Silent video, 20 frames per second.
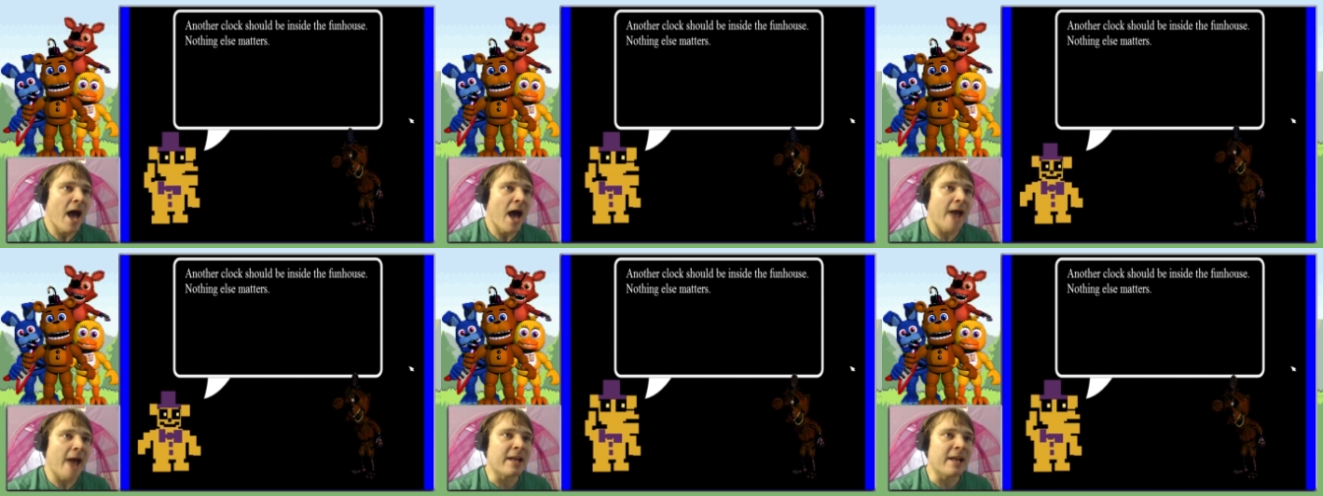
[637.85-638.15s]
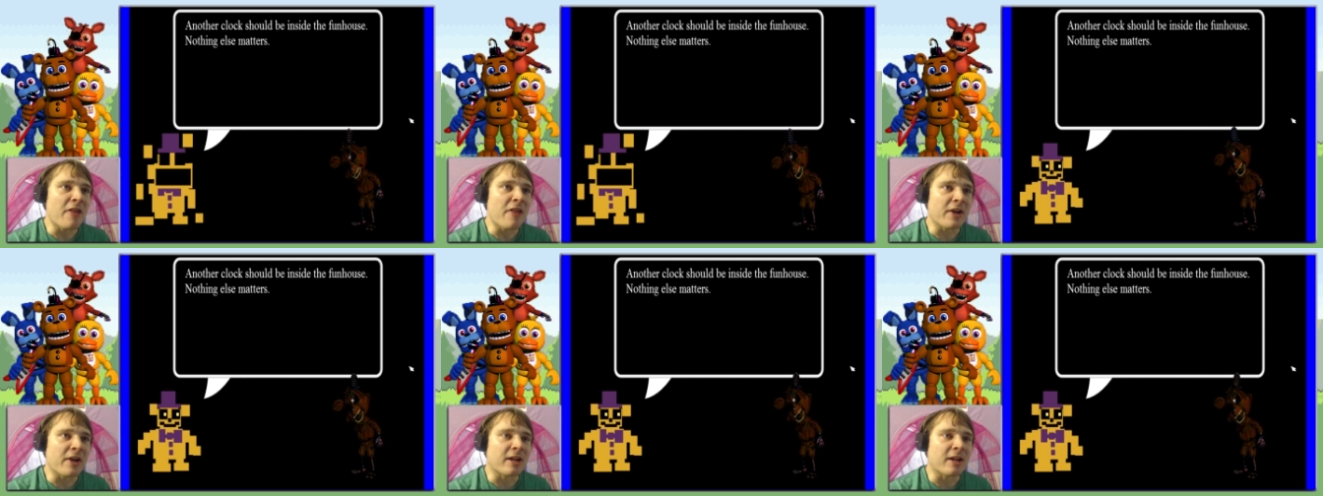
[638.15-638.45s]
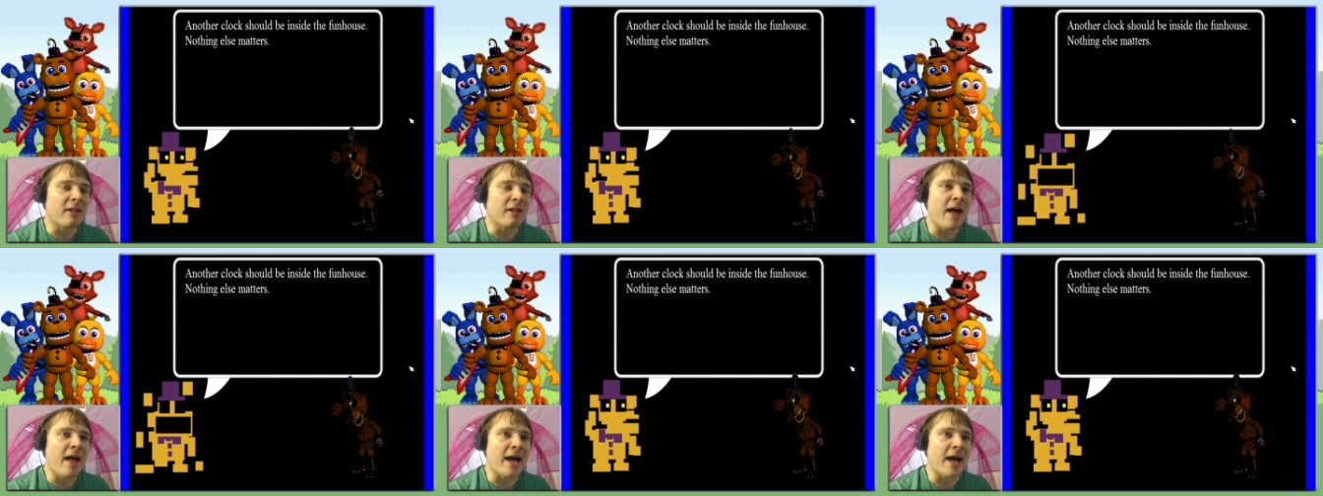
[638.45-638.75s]
Another
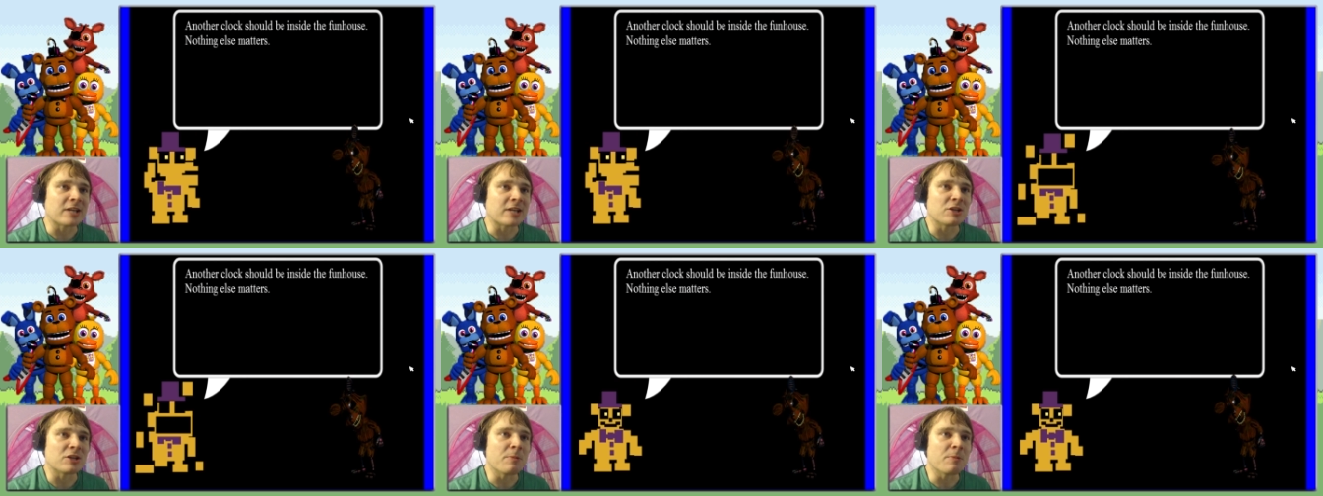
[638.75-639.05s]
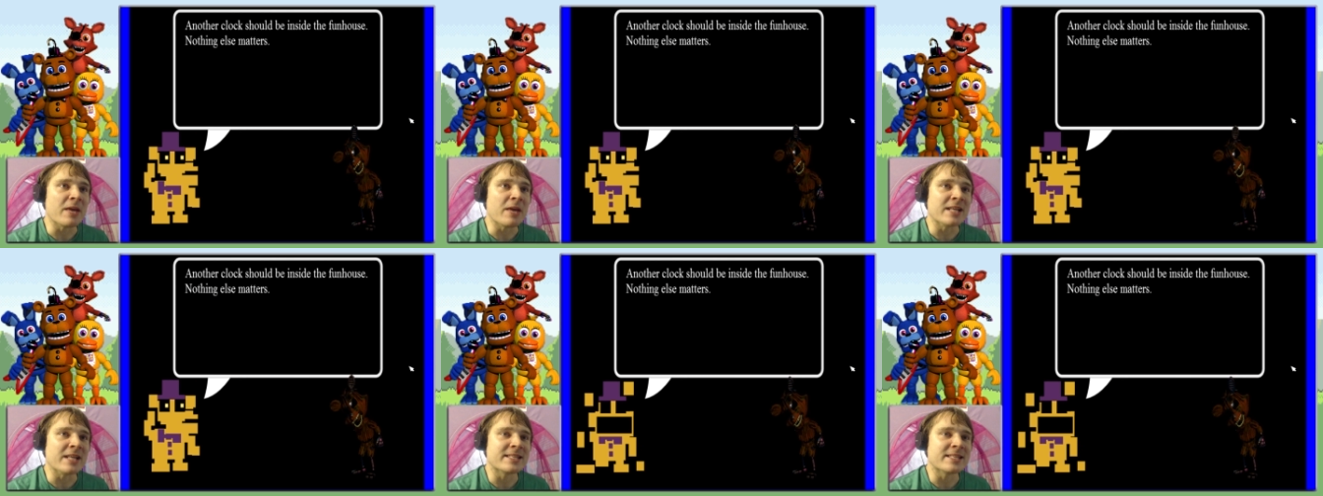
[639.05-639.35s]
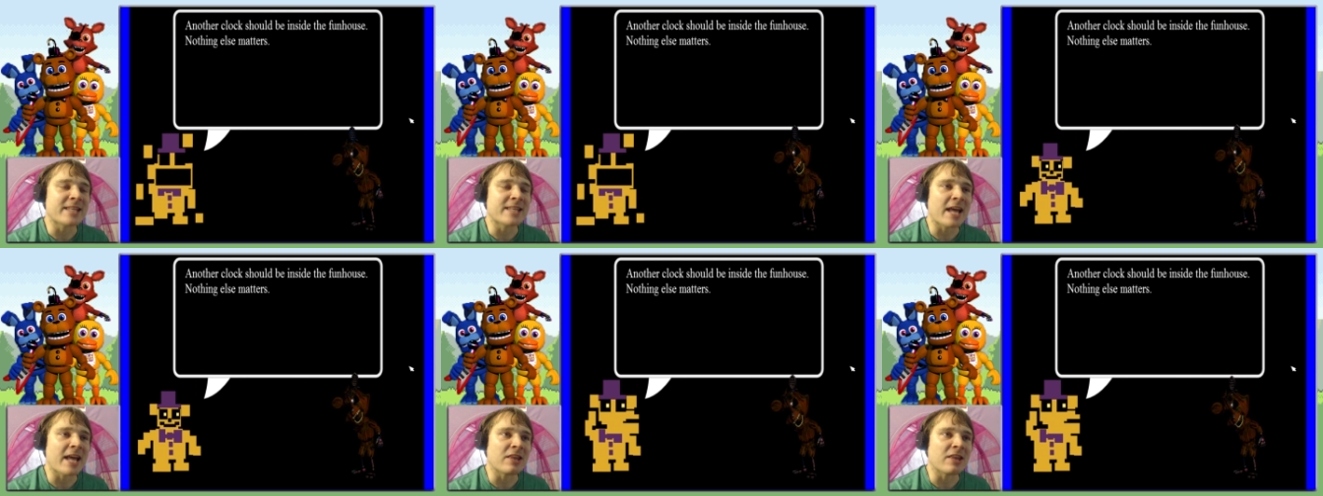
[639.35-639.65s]
clock should be
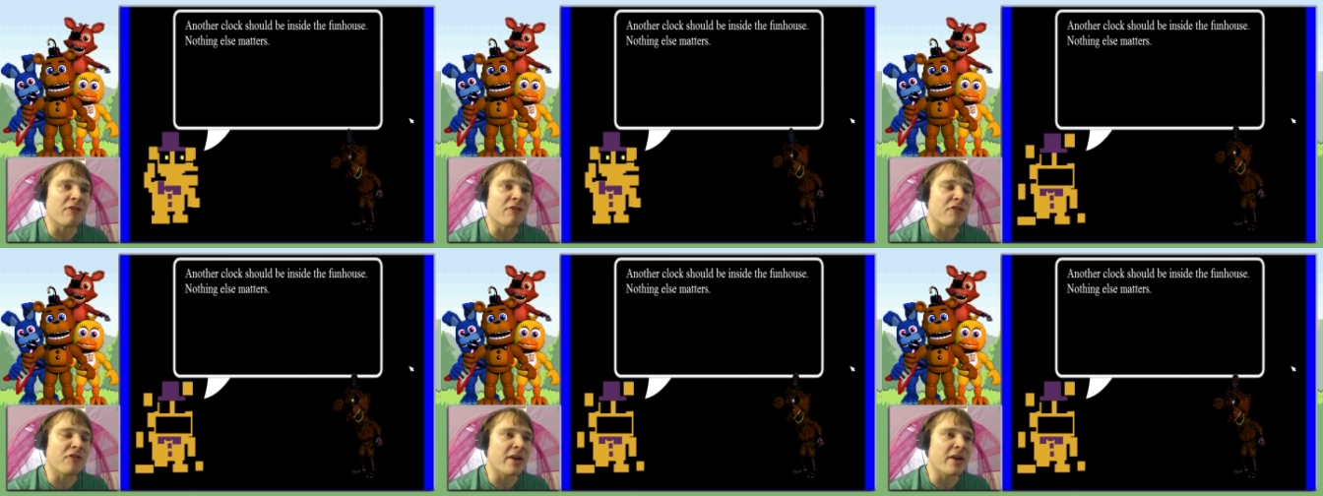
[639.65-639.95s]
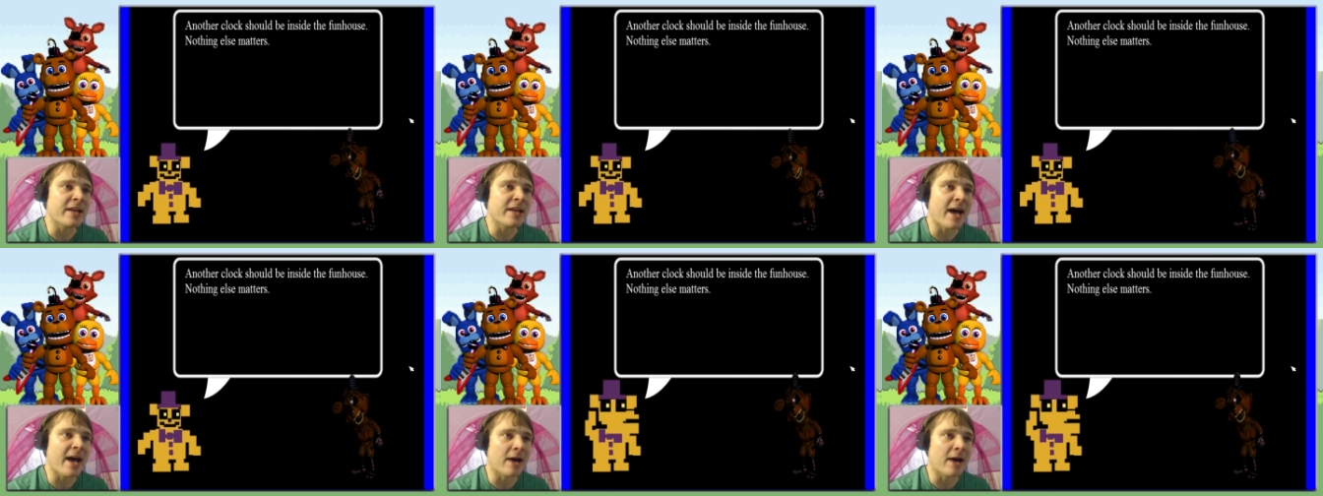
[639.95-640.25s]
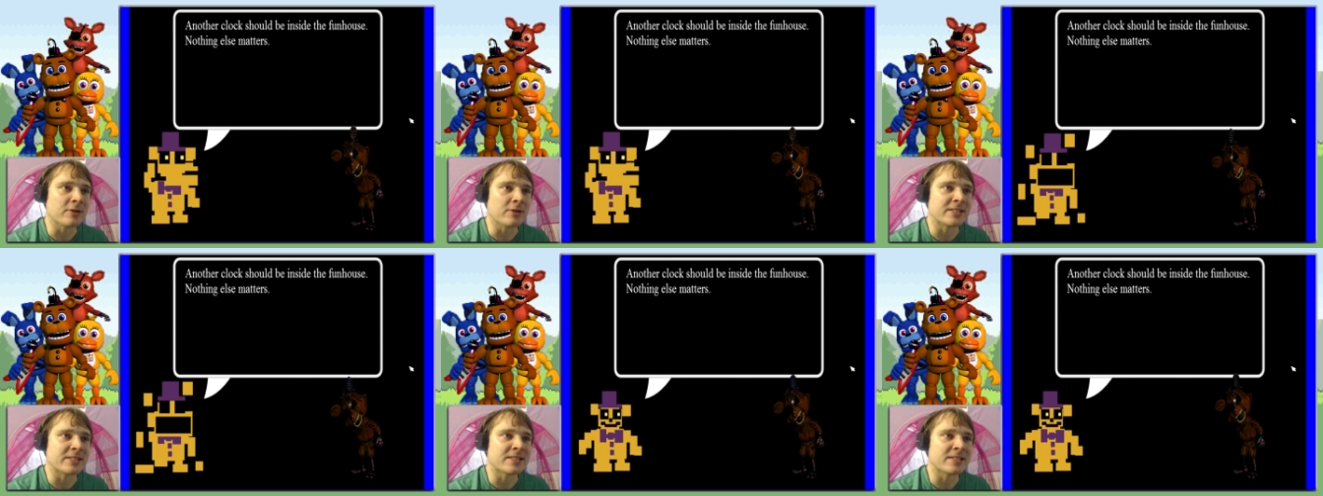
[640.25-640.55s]
inside the
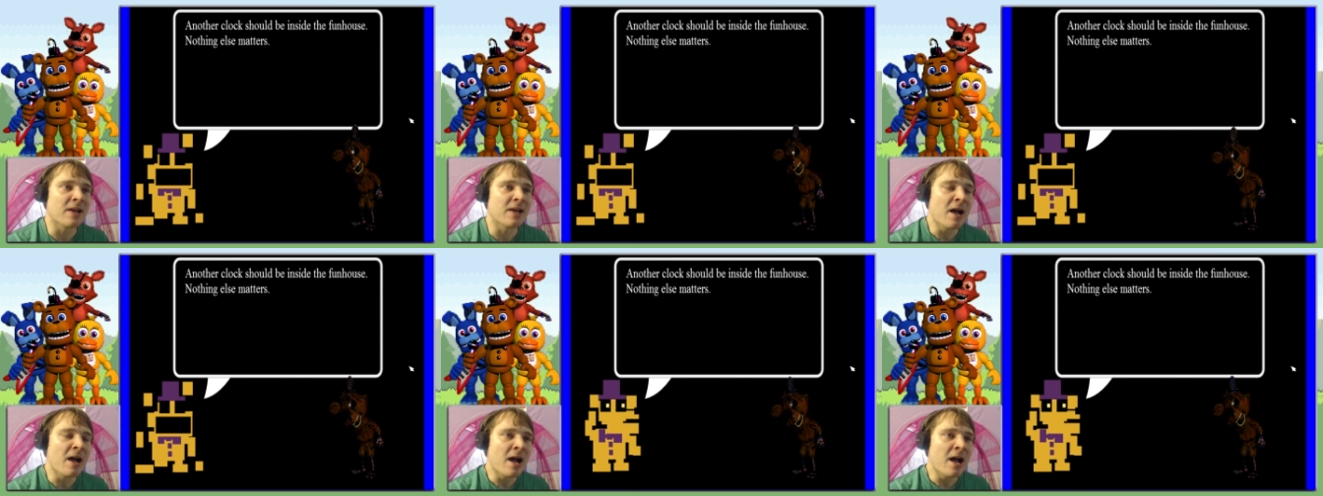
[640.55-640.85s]
funhouse.